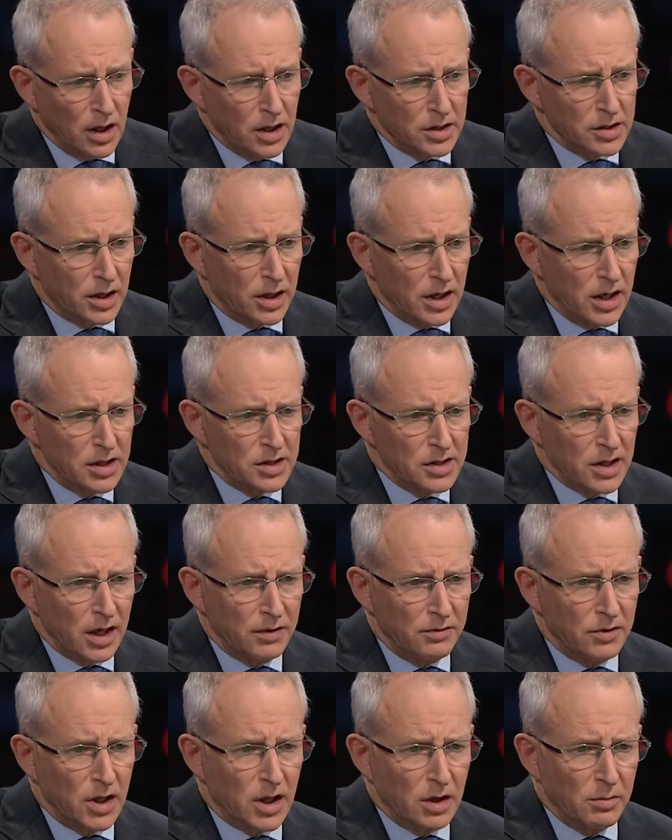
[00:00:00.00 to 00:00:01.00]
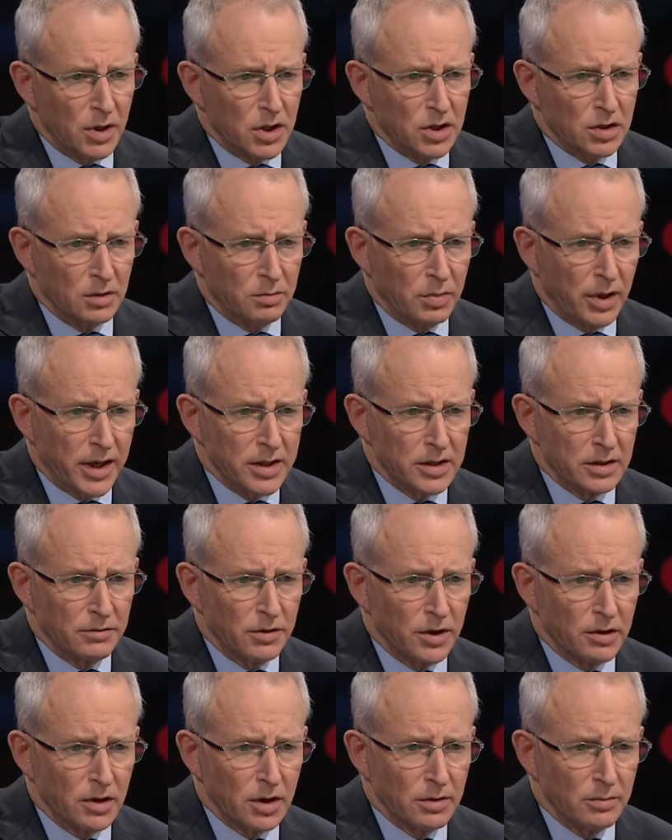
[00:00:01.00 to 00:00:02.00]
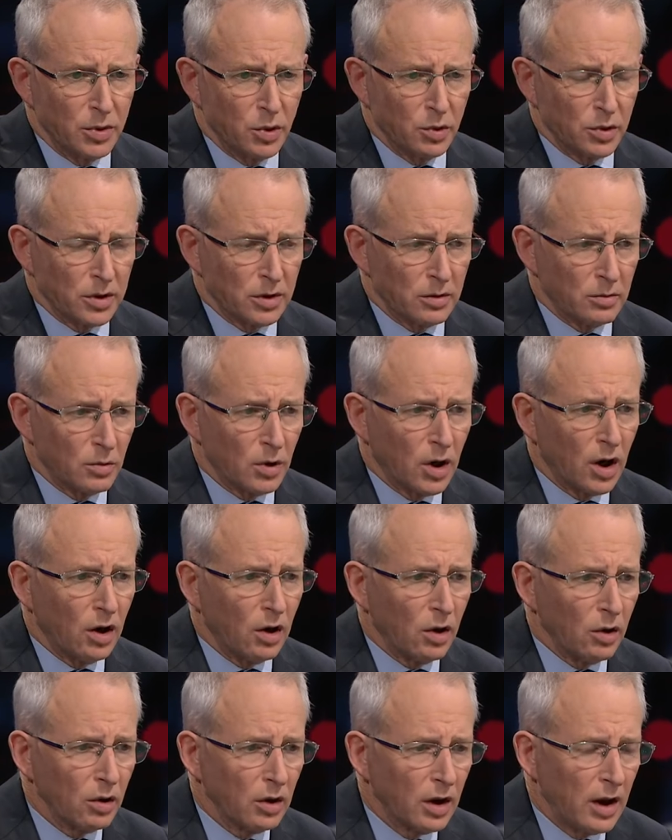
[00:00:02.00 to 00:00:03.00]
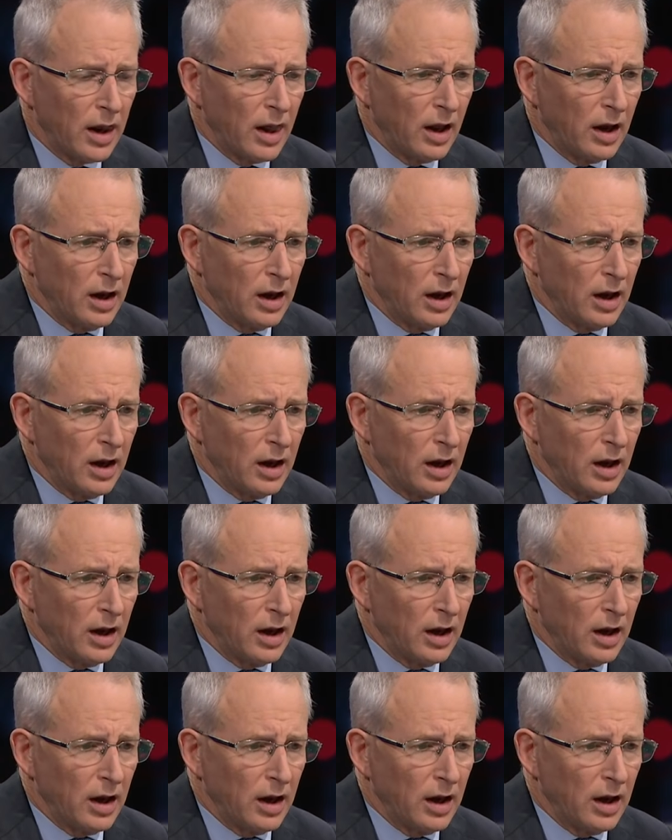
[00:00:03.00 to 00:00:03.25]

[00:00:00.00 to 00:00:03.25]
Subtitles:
So the eSafety Commissioner plays a very important role.